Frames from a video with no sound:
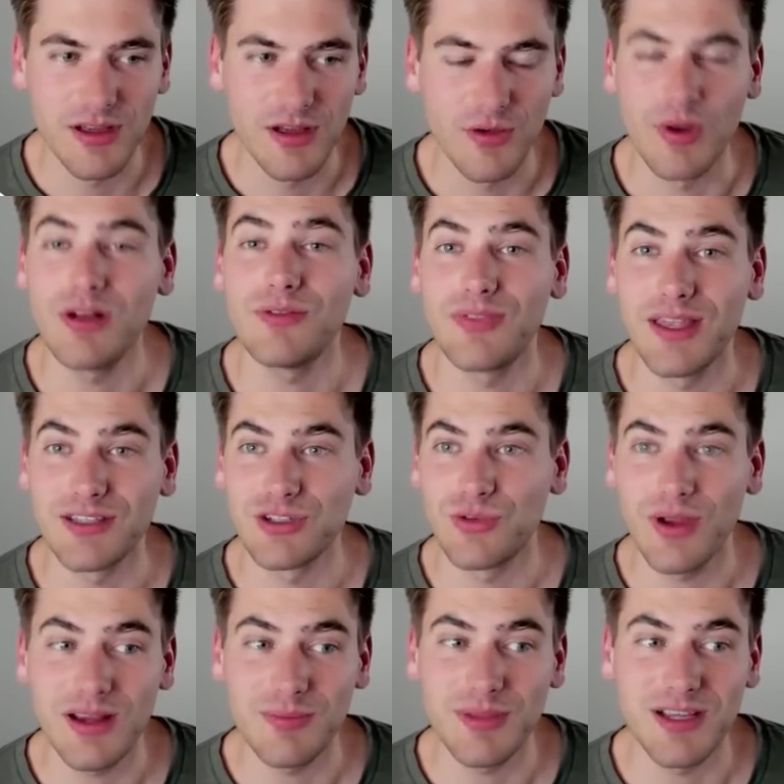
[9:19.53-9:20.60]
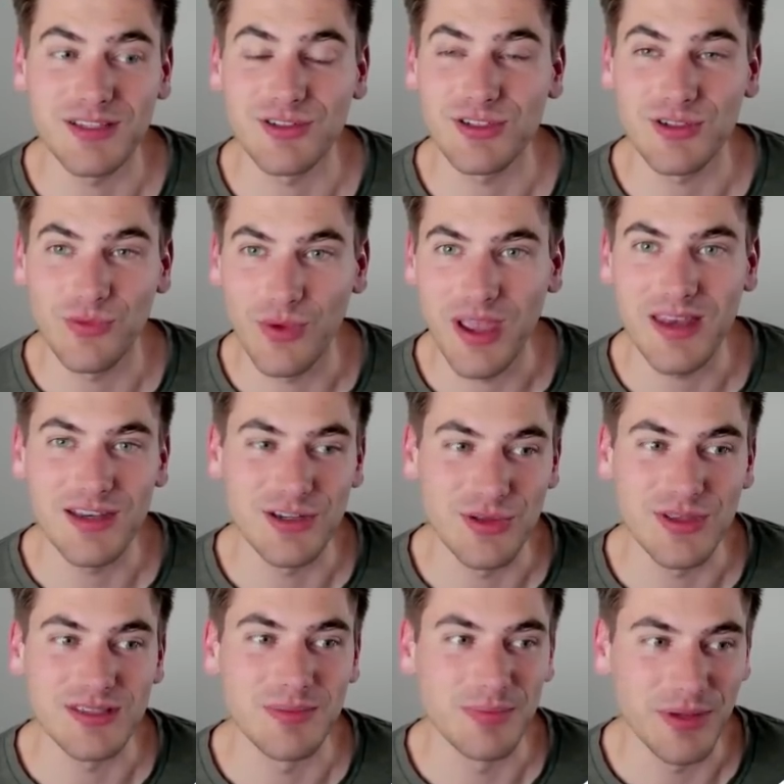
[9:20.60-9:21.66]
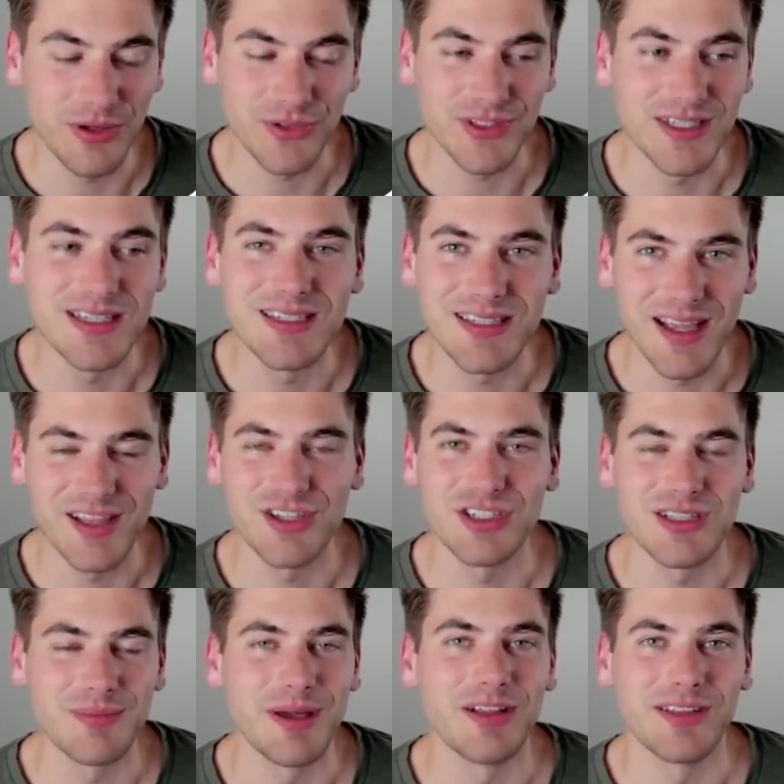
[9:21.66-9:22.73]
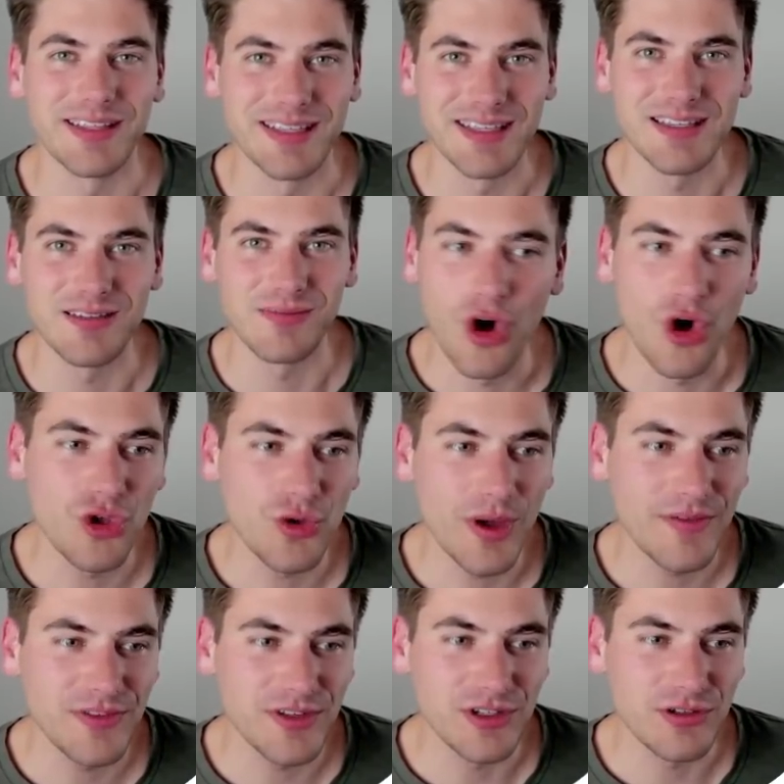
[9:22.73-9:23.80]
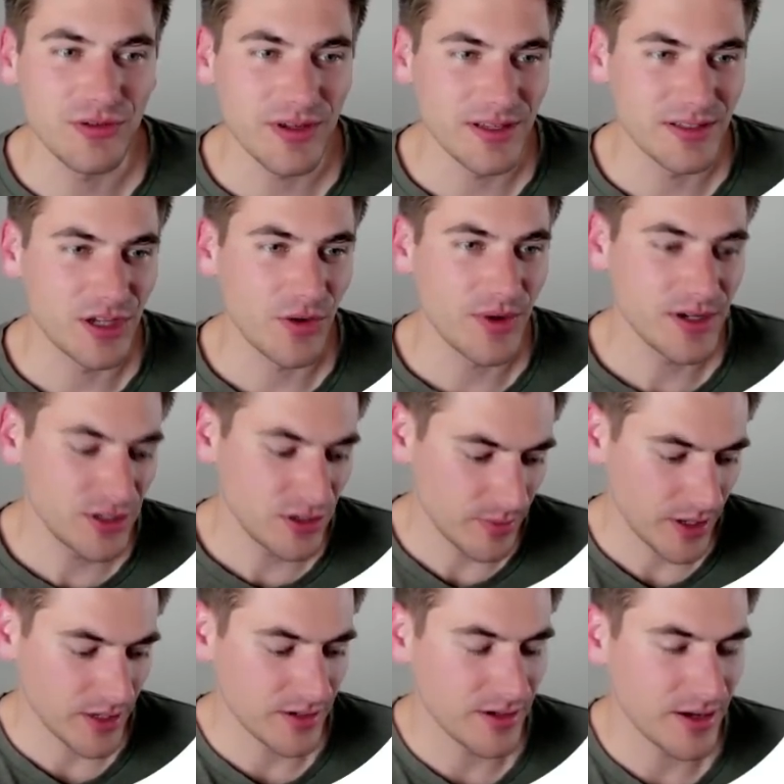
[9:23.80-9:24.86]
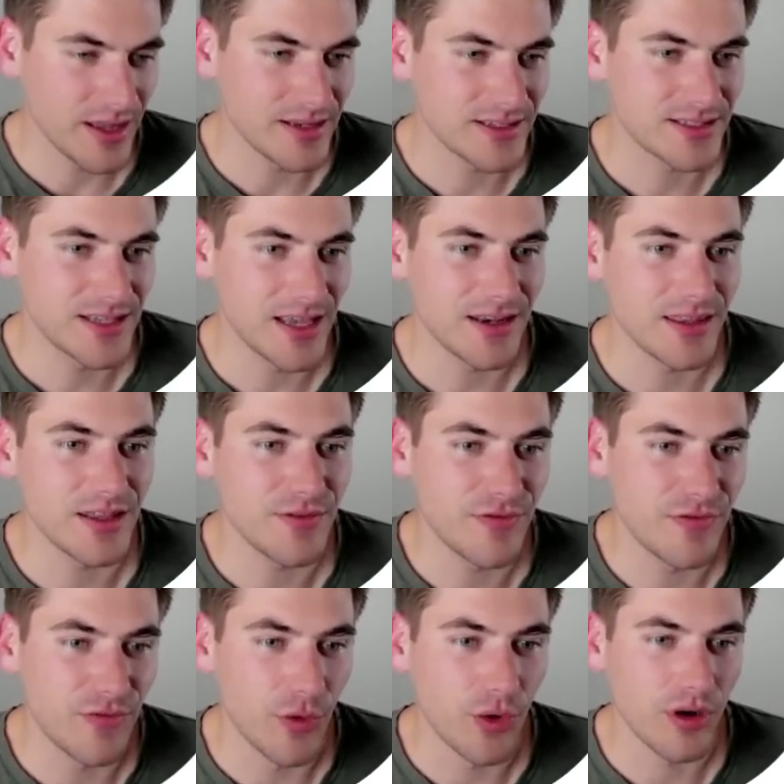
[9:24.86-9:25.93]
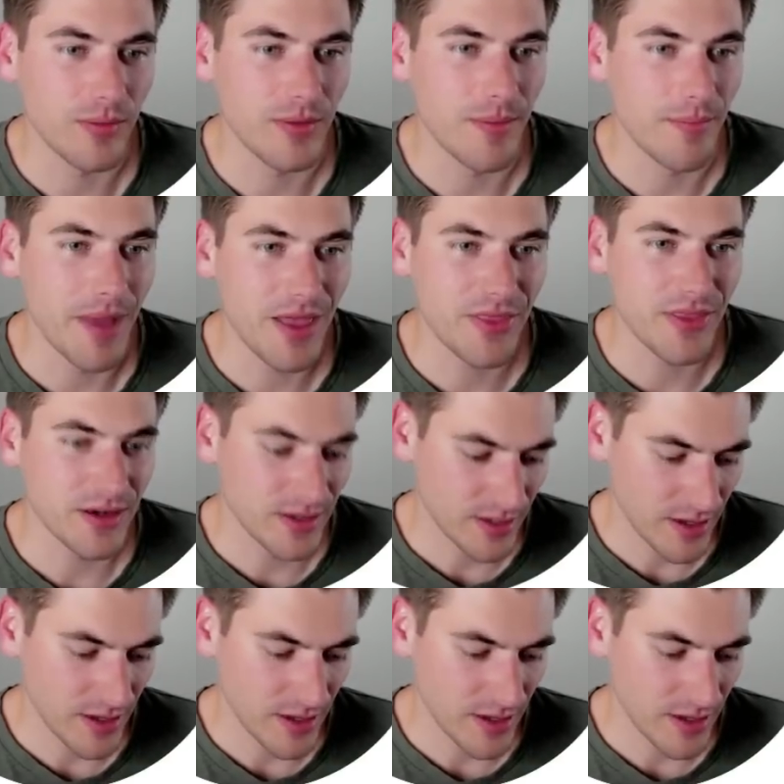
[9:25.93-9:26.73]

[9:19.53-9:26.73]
Well, that's great because there's a way to do this built into HTML again. All you have to do is go into your button and set the form method.